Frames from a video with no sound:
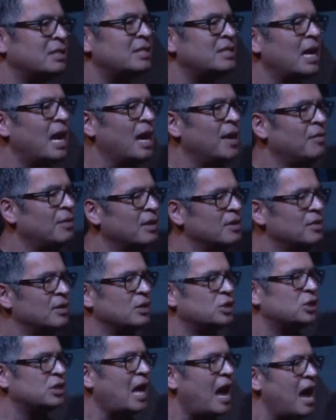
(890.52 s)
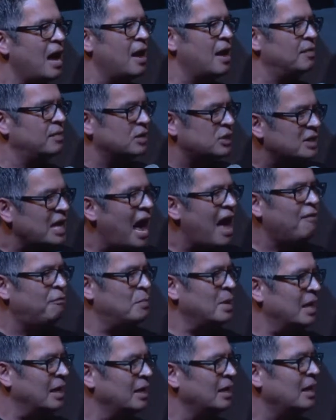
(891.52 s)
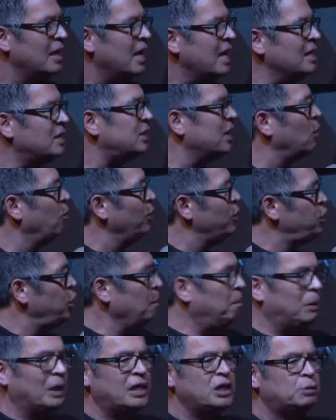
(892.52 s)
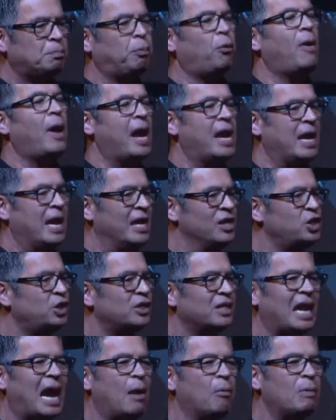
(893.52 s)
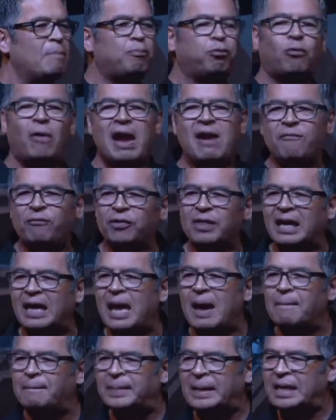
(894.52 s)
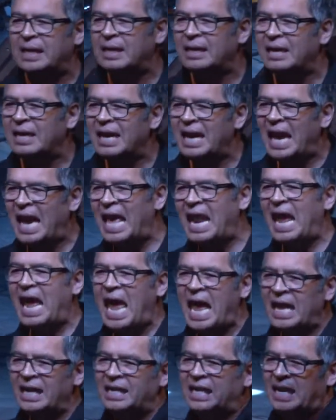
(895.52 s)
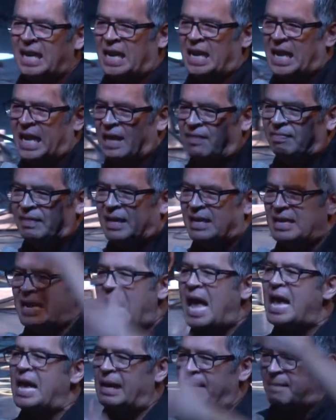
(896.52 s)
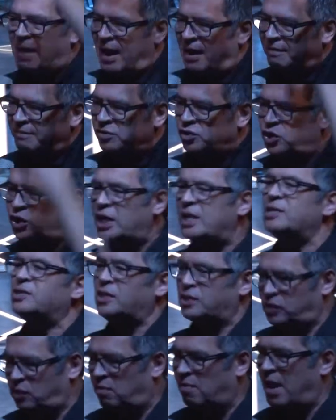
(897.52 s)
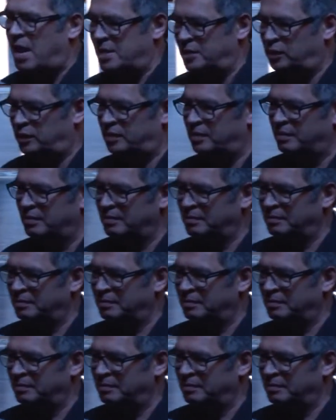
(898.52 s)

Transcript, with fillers: uh, the, the, sta- uh, the staff meeting, he said, Would you please pray? And she said, I would pray for the company and I ended it in the name of Jesus Christ.